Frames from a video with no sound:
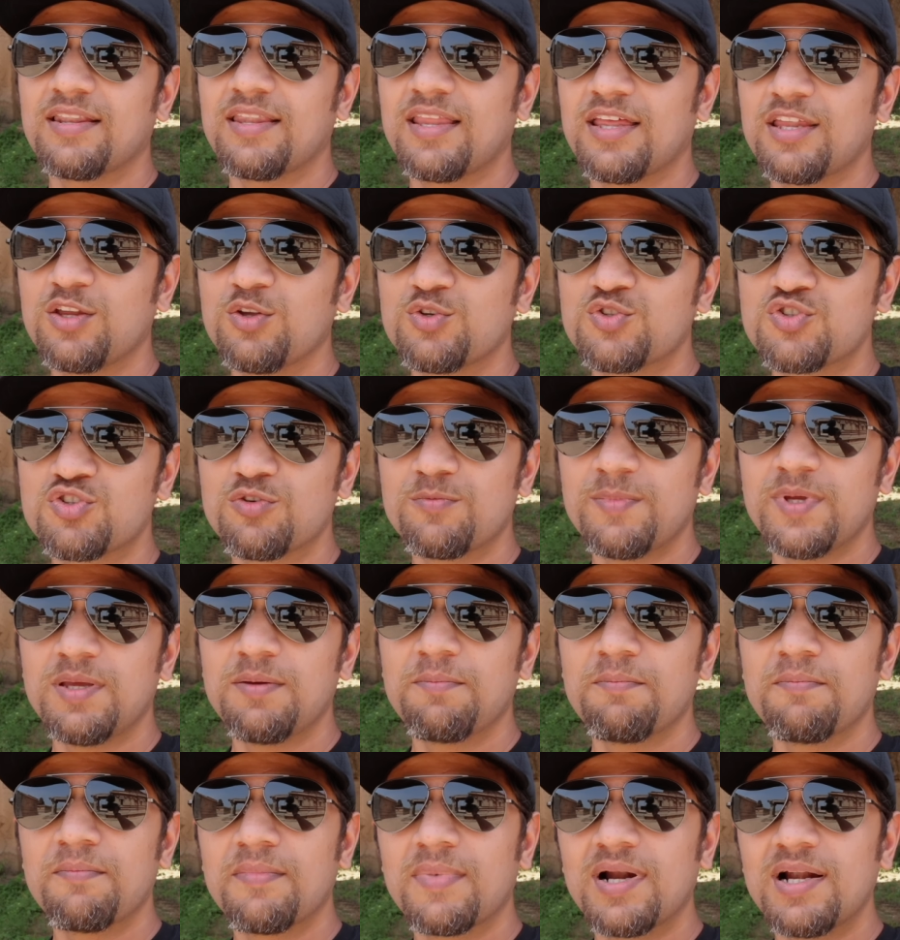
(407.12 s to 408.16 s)
there used to be
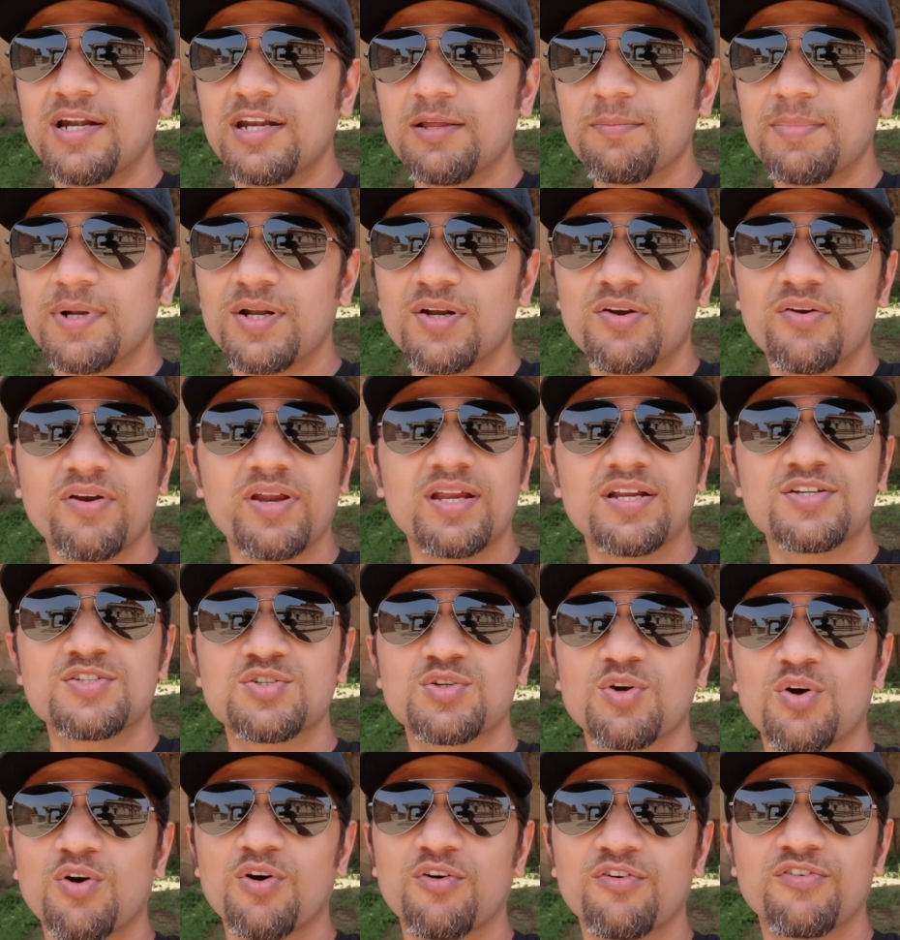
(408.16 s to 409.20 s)
multiple trades
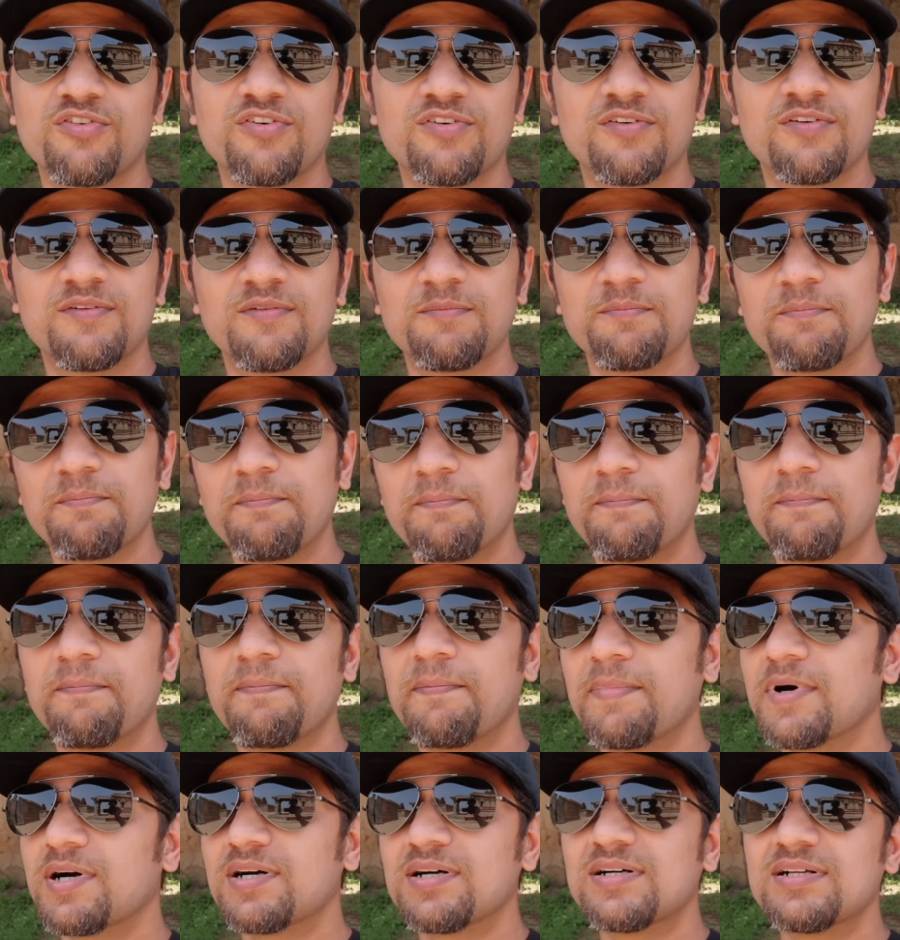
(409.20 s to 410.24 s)
of
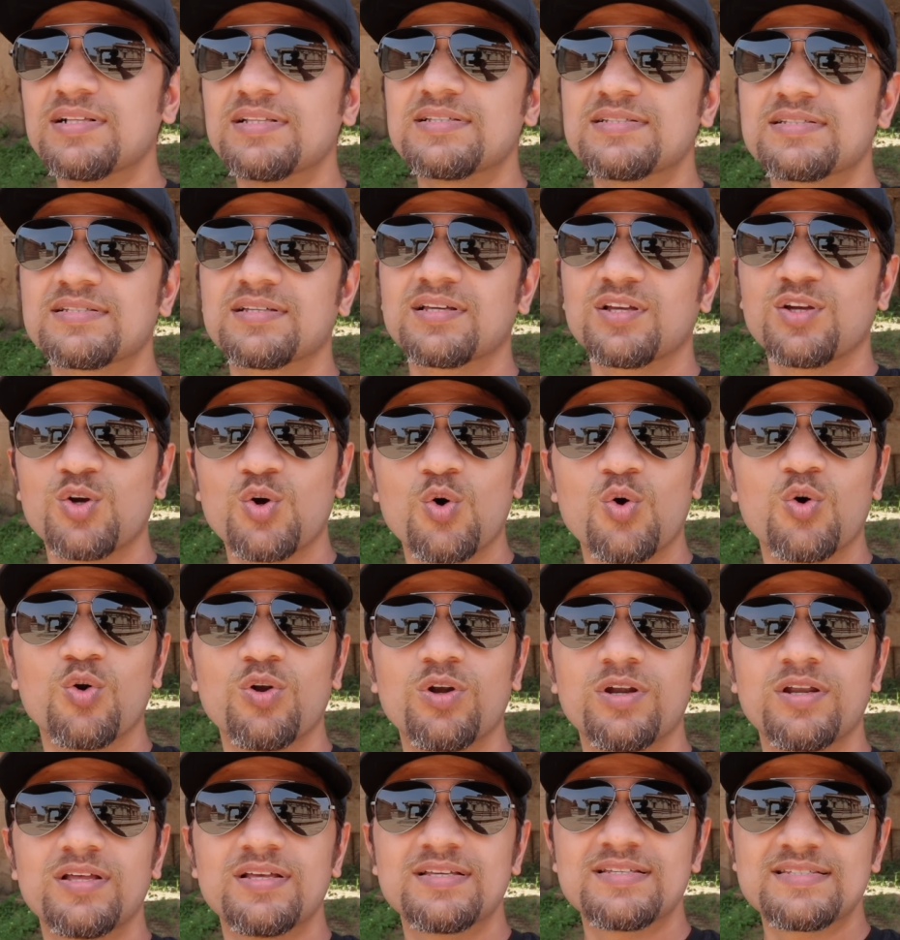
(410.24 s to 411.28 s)
pearls,
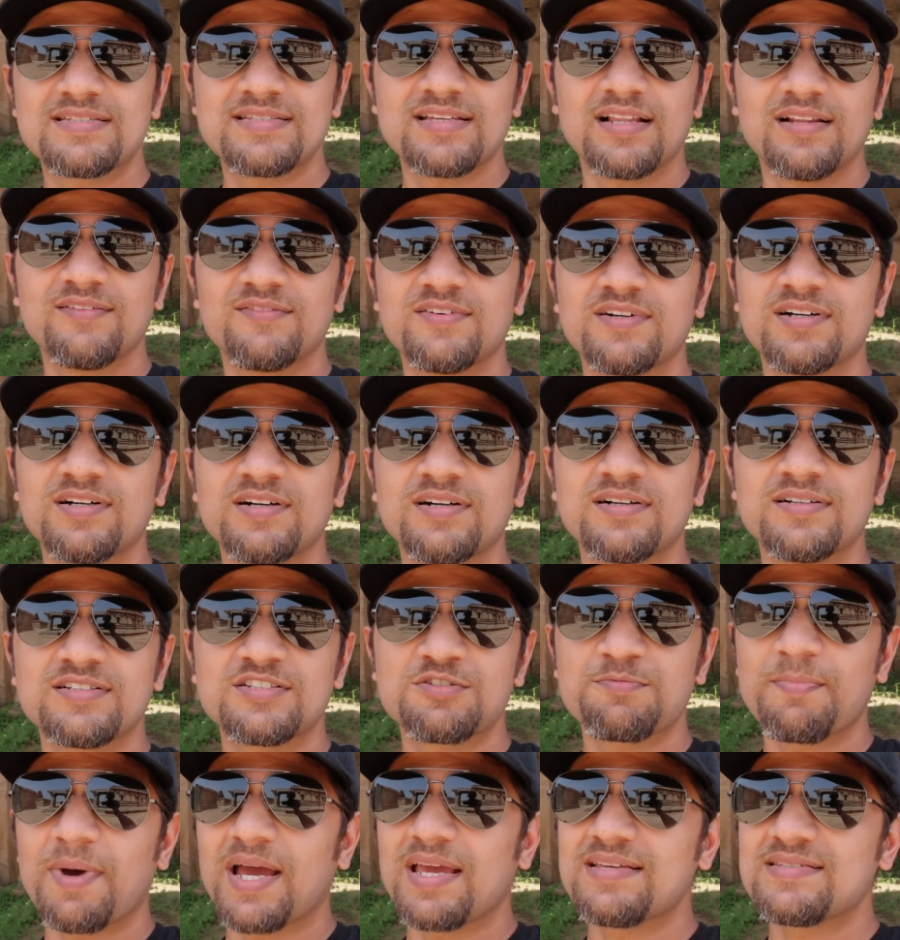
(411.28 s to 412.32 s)
gold, silver,
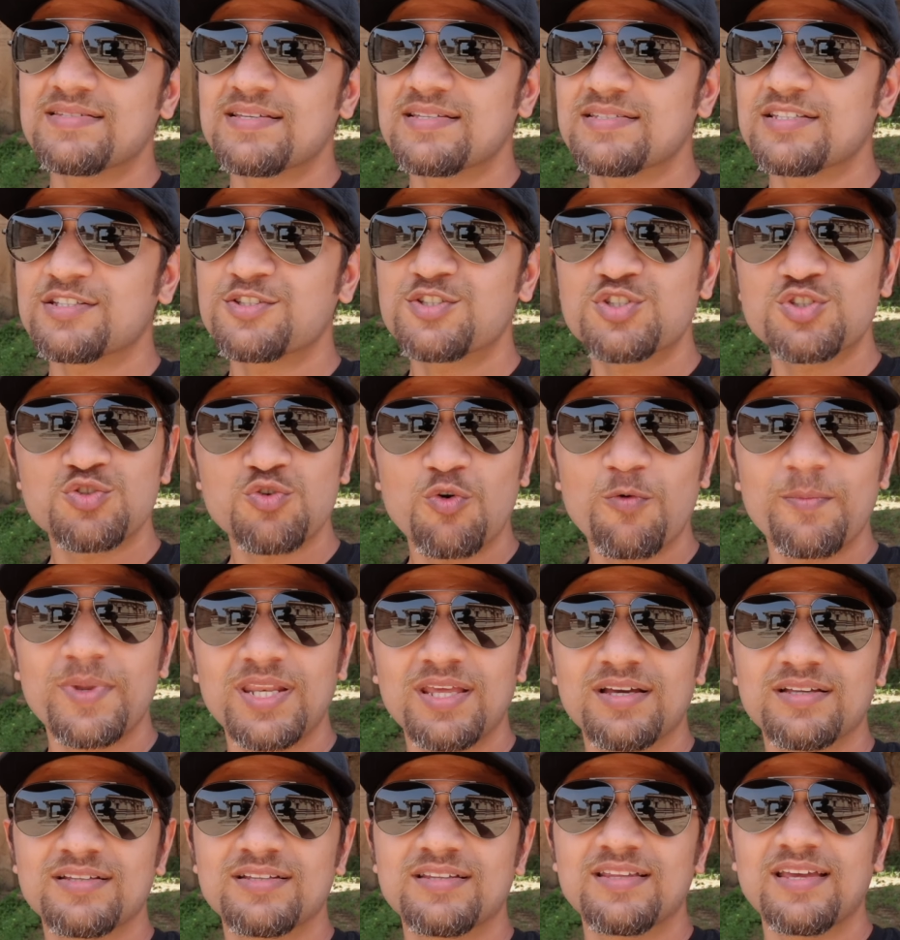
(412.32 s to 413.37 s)
spices, and so many
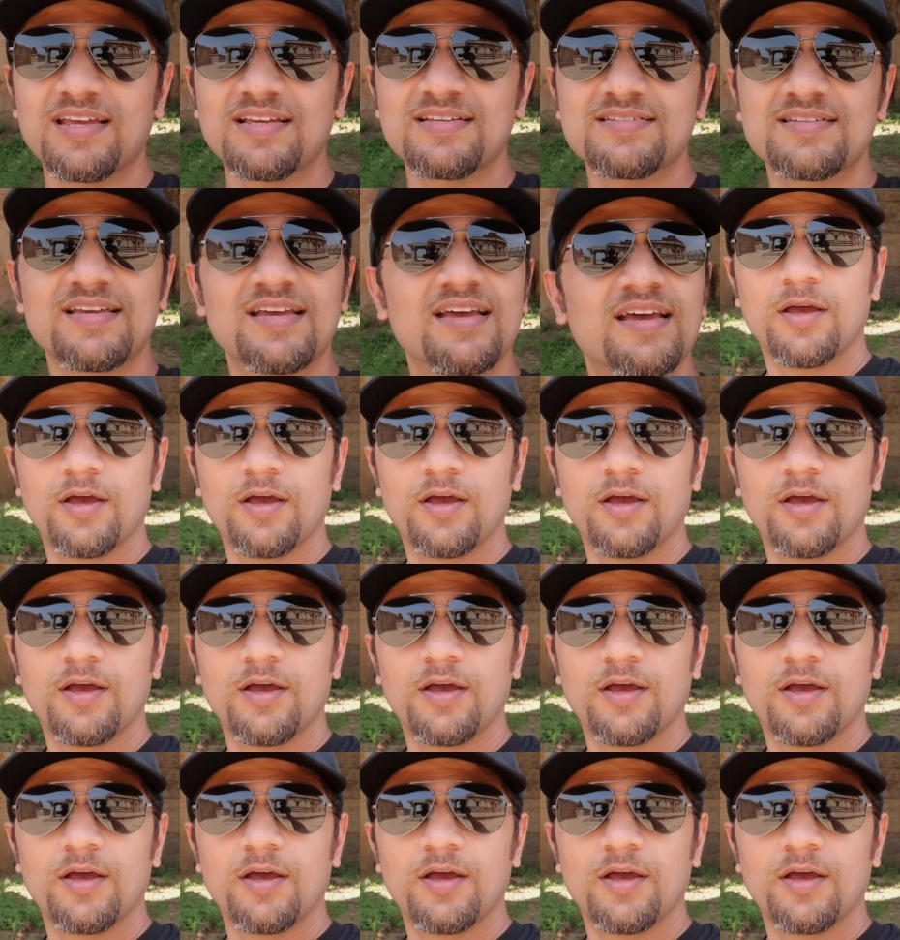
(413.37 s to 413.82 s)
other things.